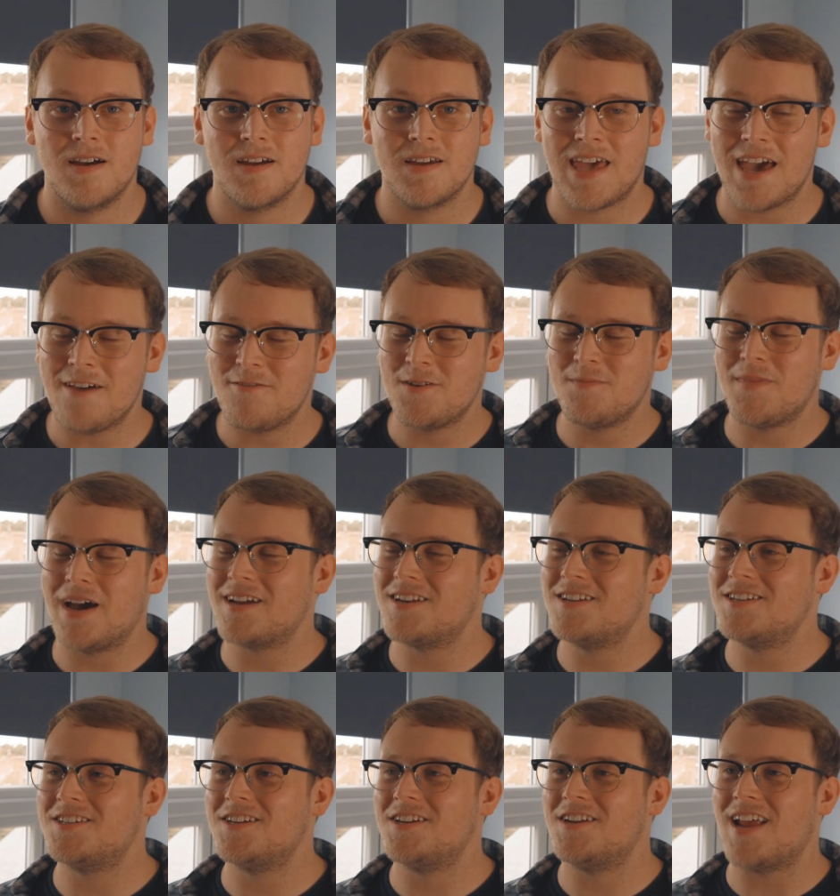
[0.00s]
Kevin
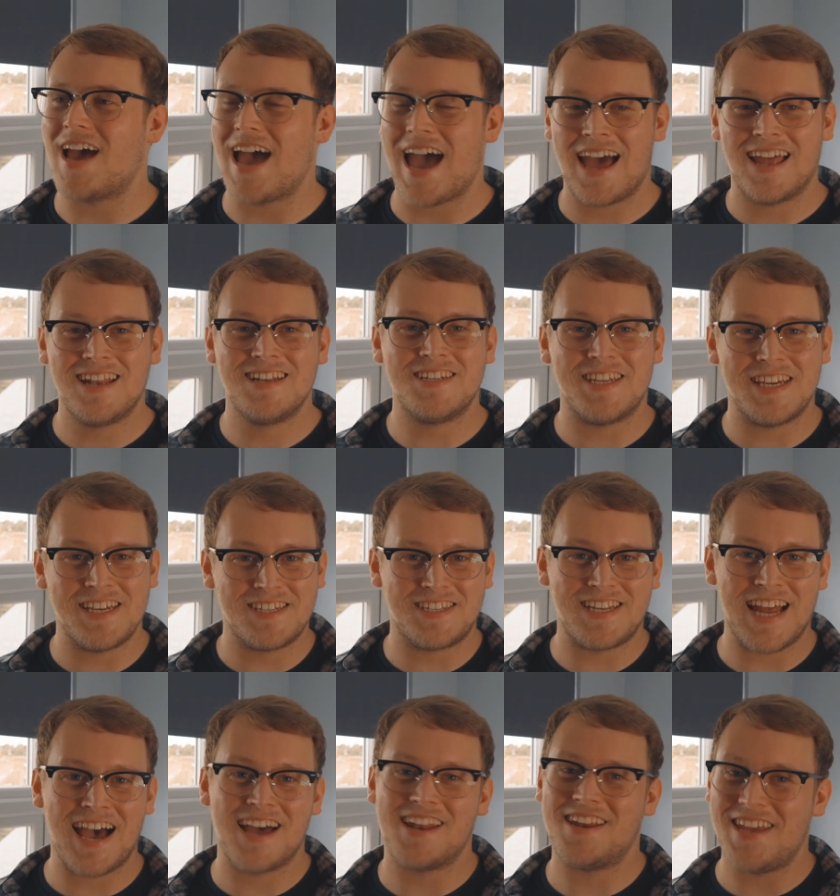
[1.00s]
Magnussen and his
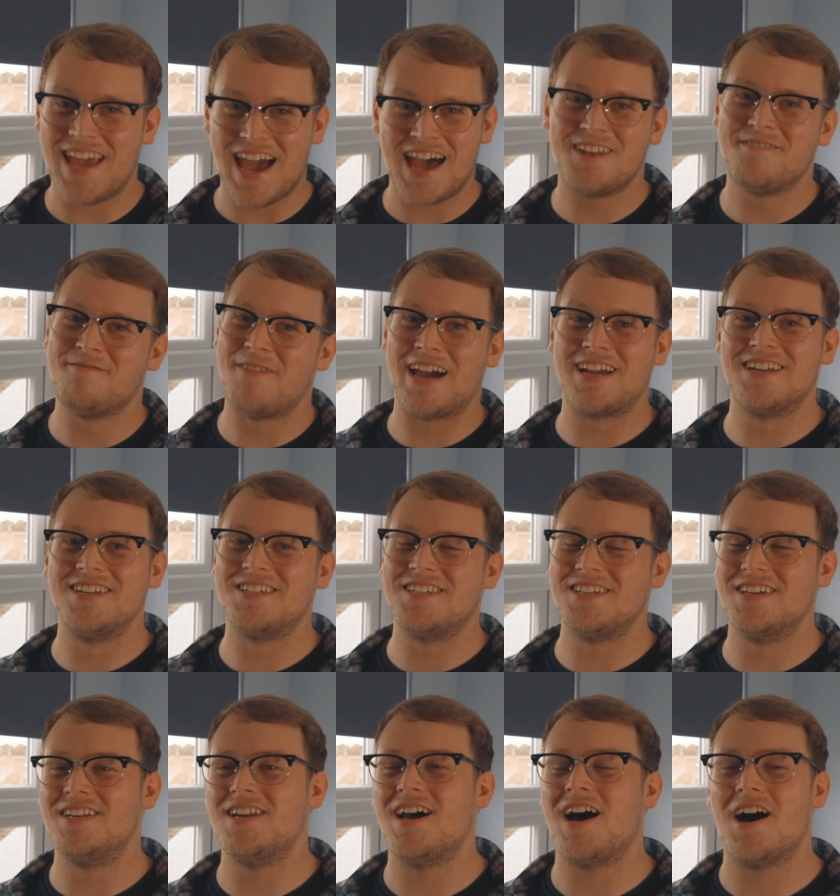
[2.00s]
dad Jan
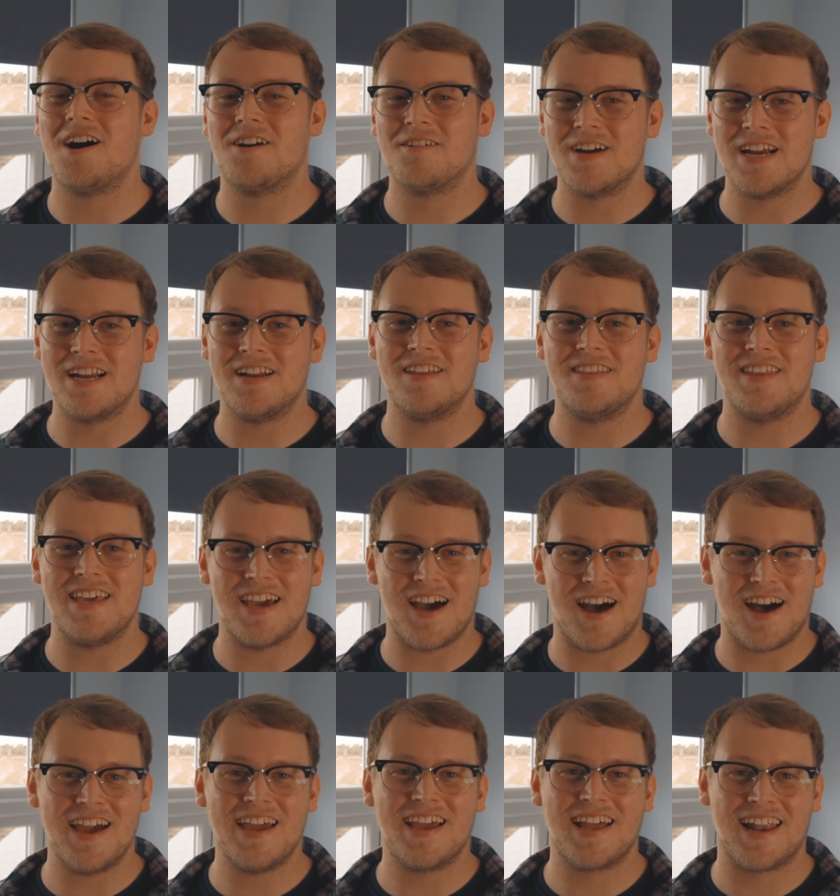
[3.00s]
Magnussen are in the
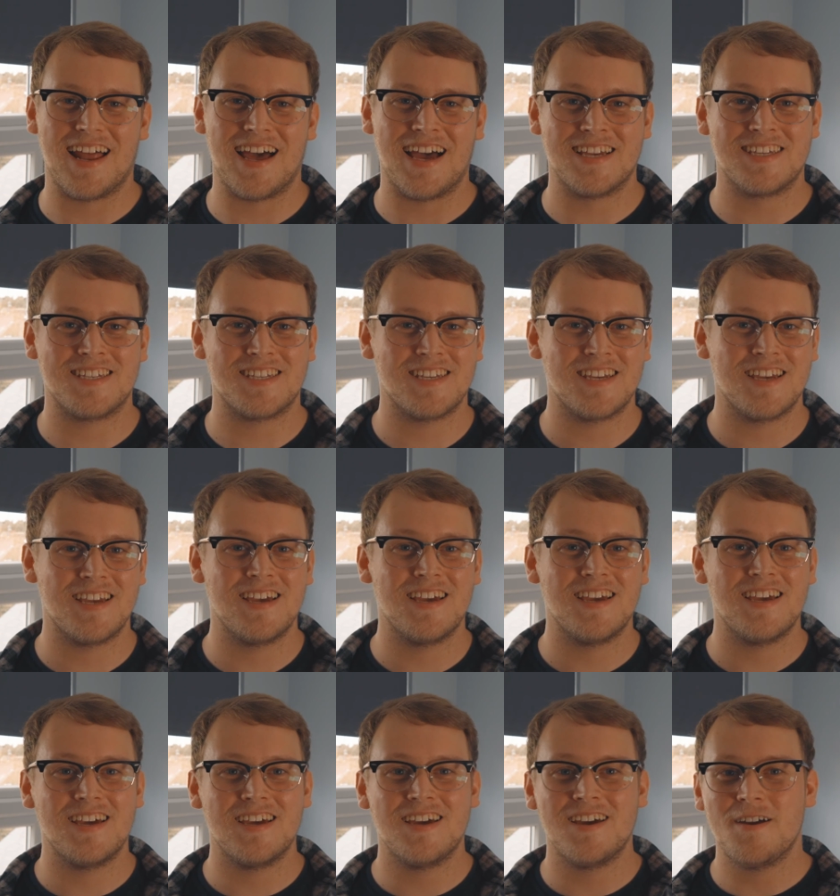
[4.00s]
high class.
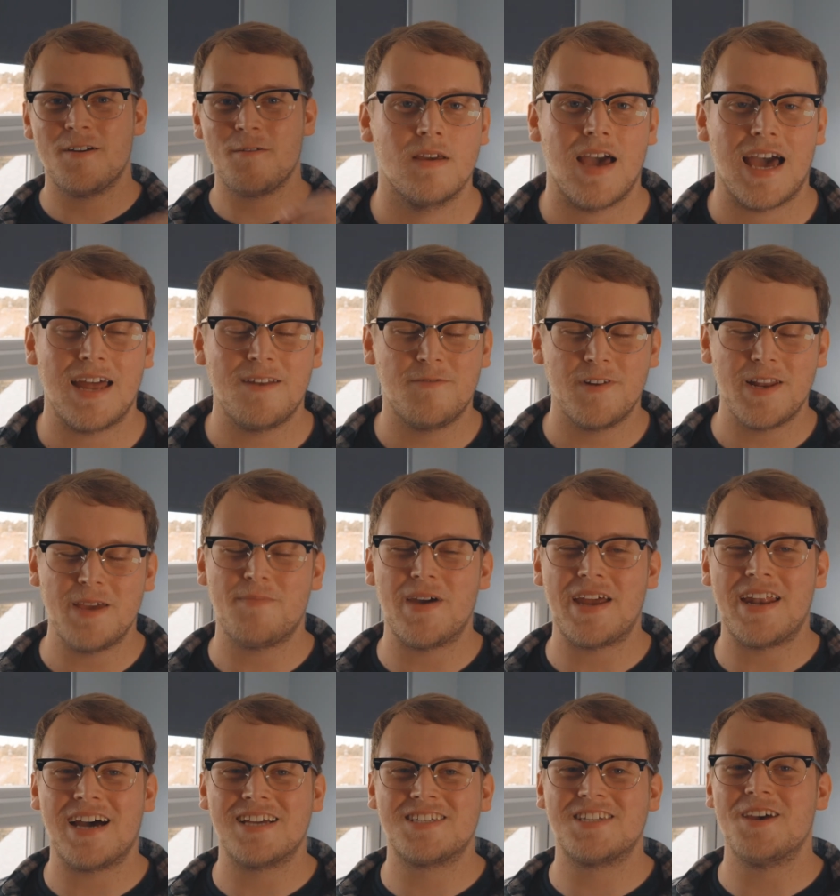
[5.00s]
And
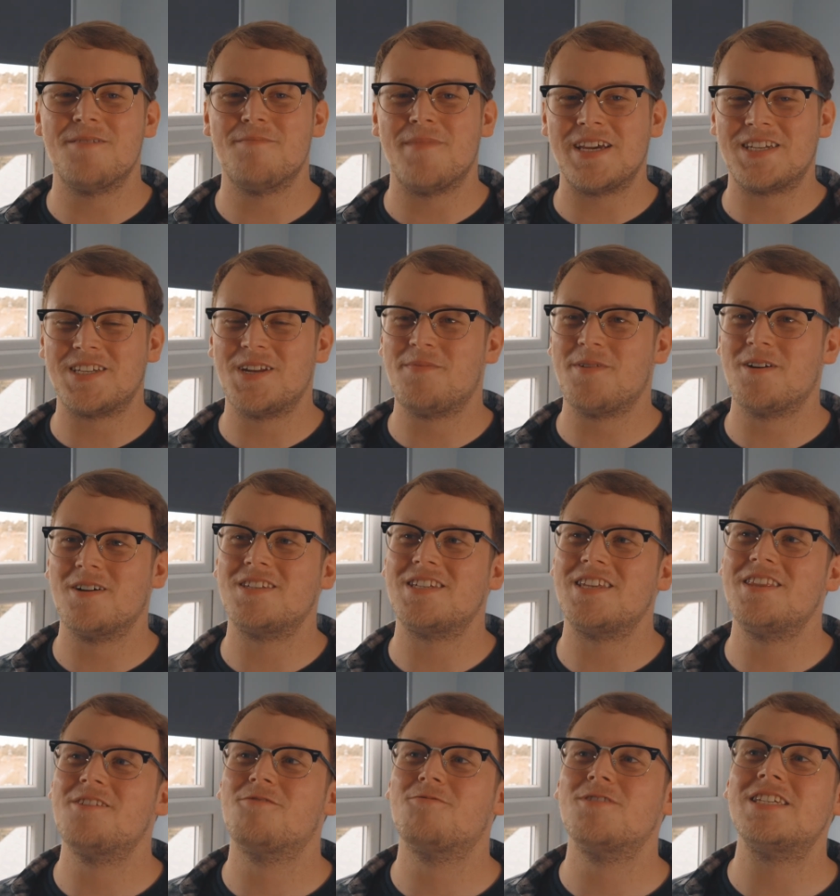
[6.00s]
Felipe Nasser makes an appearance
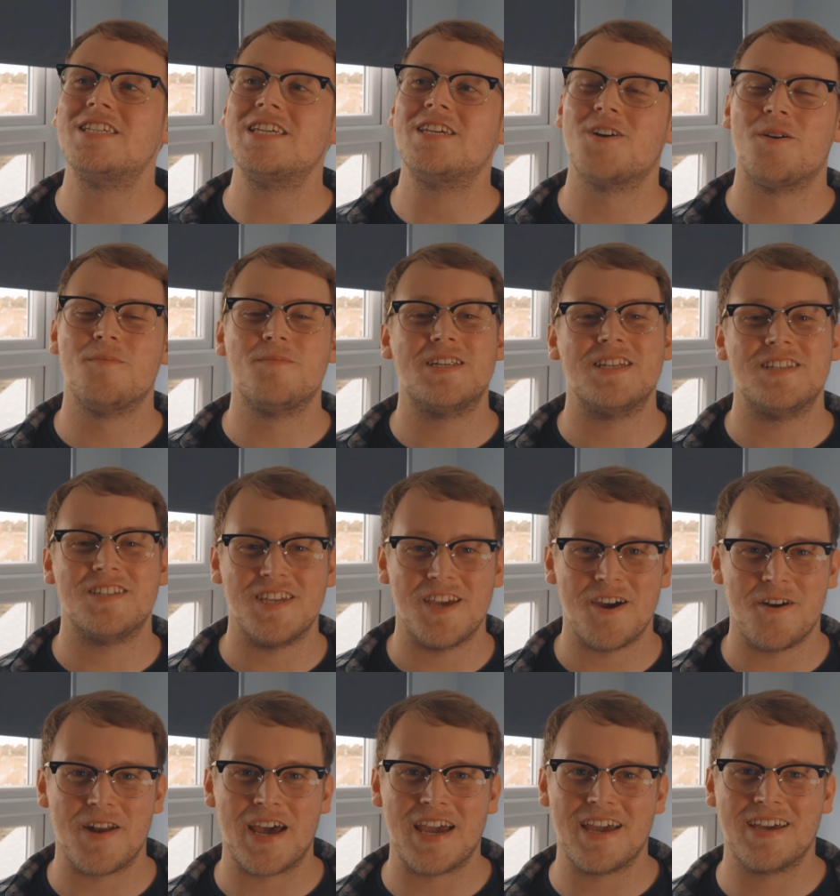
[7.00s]
in the Risi
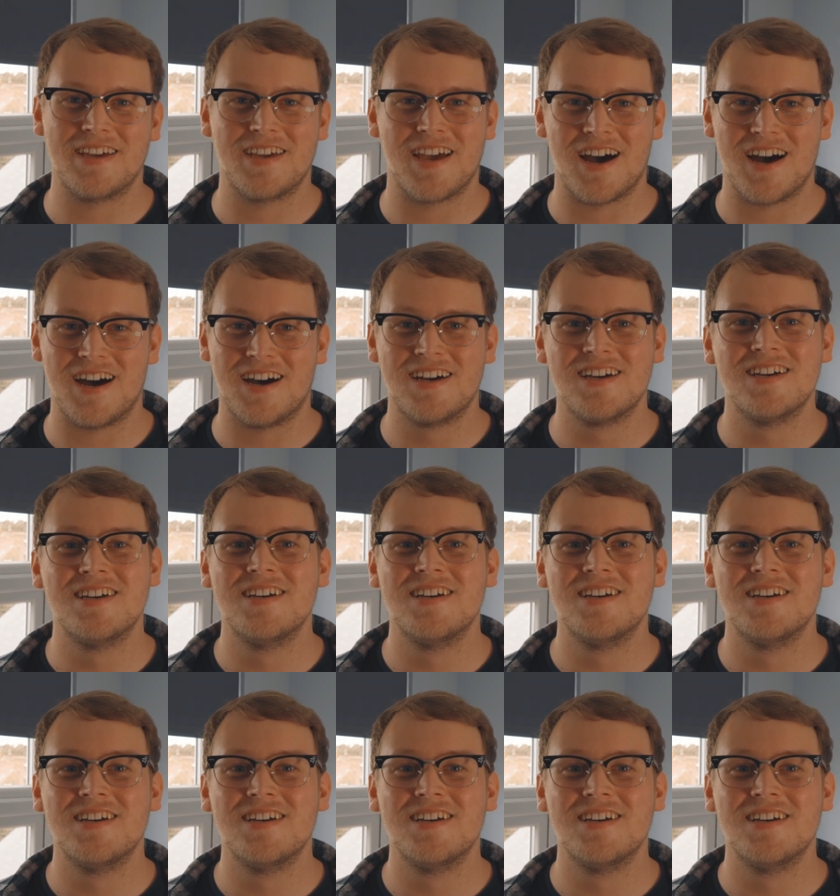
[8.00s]
Competizione car.